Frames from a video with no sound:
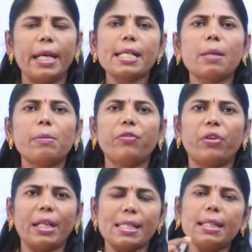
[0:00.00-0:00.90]
example for
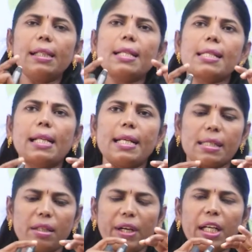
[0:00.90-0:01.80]
a single cell is
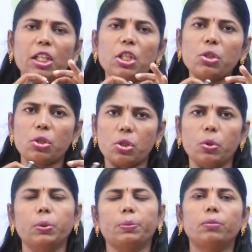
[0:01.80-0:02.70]
divided into two.